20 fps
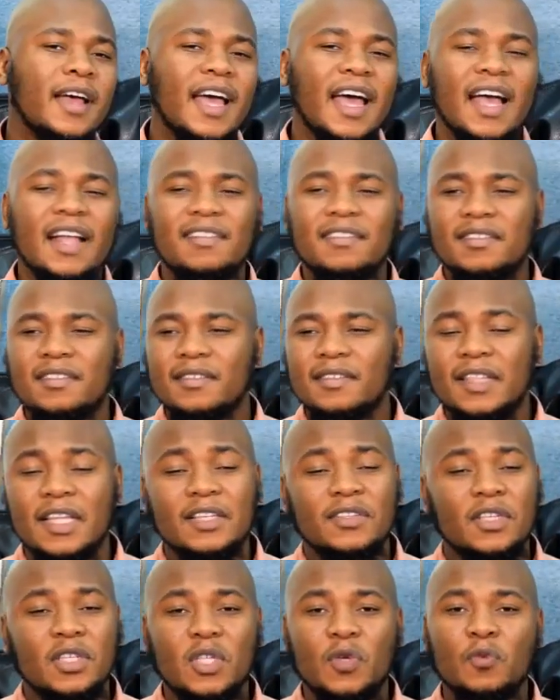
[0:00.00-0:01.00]
at the
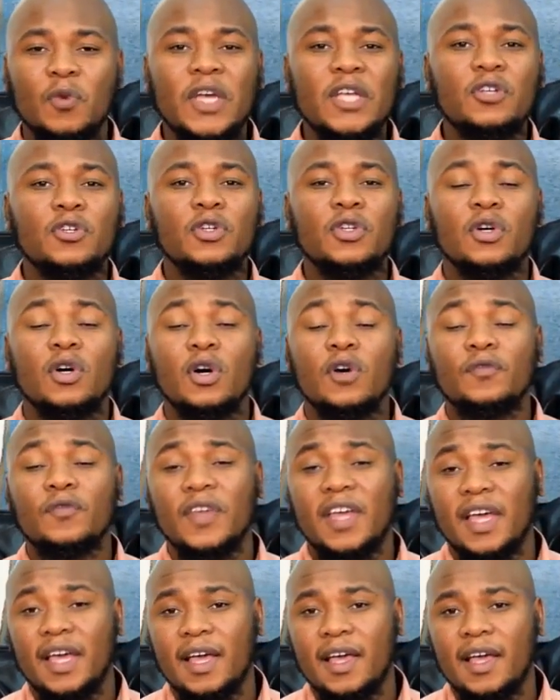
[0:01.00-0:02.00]
situation of
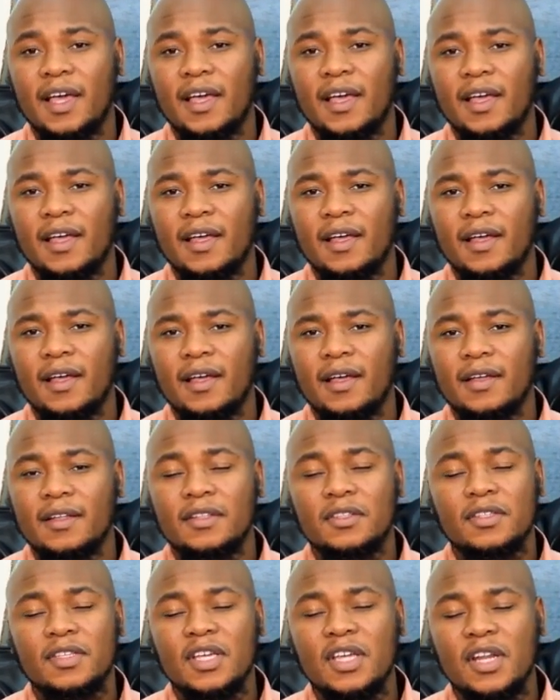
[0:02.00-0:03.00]
a
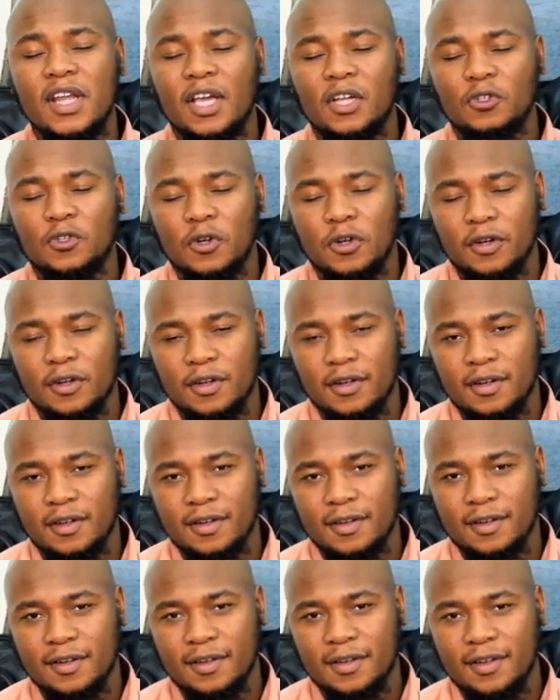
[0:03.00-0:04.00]
teenager.
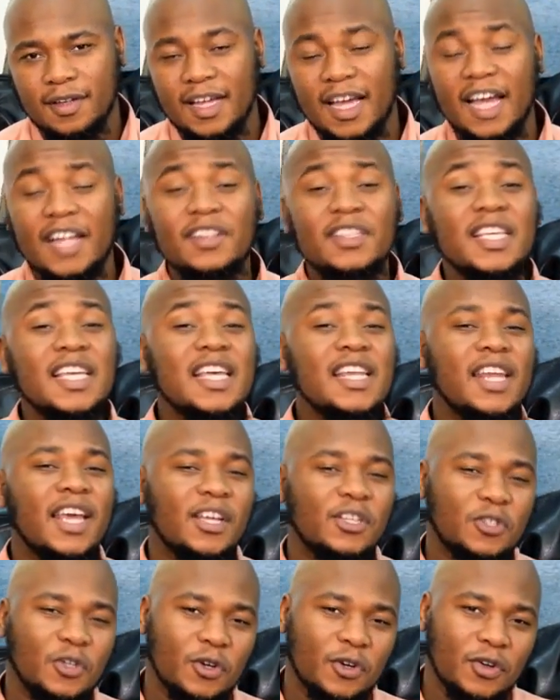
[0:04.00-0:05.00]
A
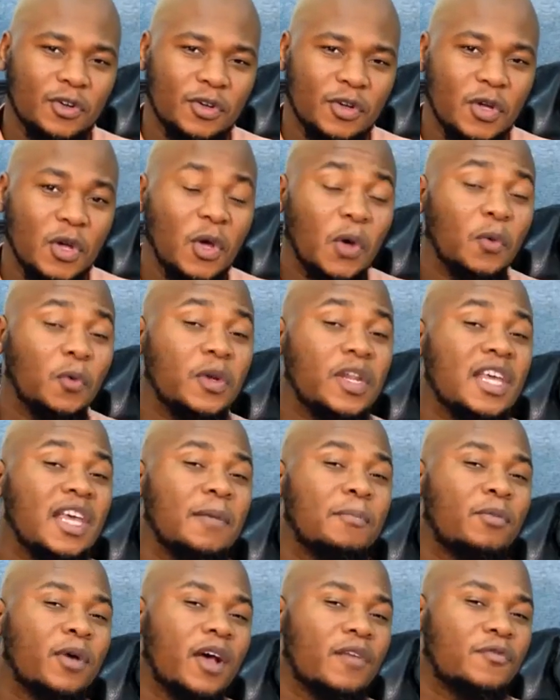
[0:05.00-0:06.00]
teenager, would he
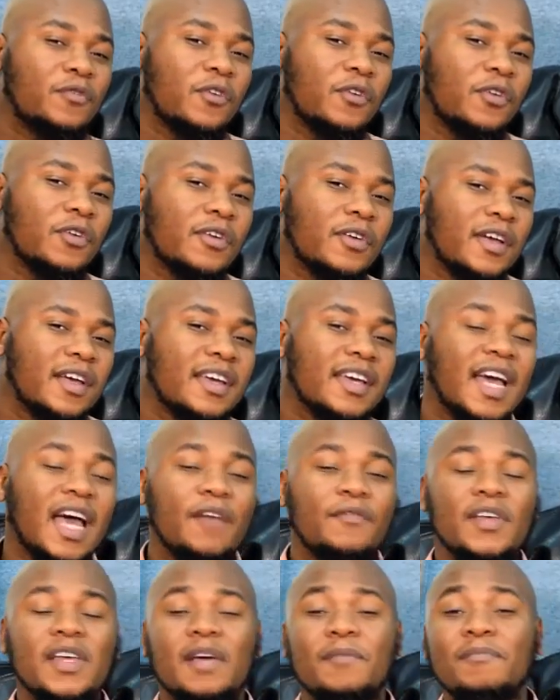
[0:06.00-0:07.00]
prefer
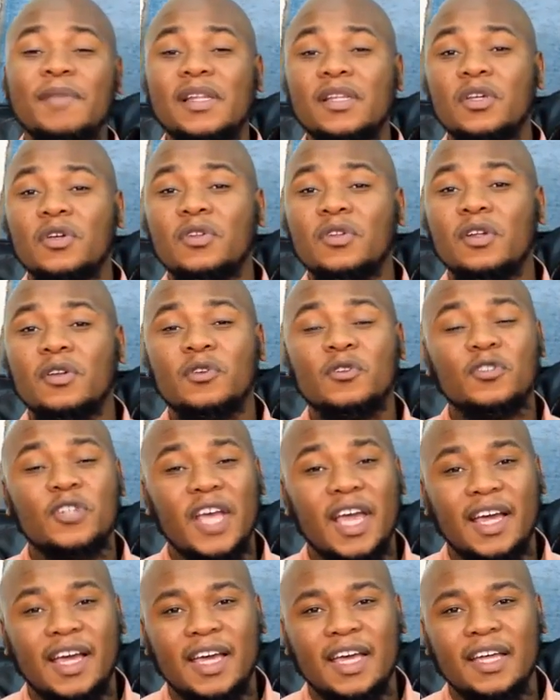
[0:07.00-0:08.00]
having a million dollar
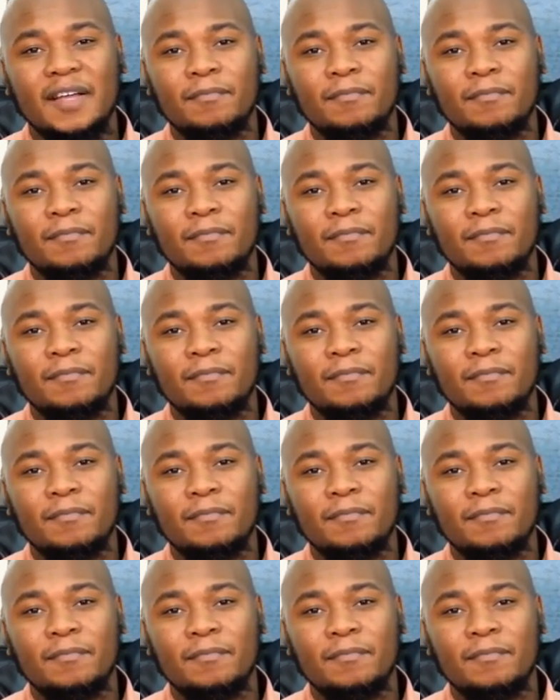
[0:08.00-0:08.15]
check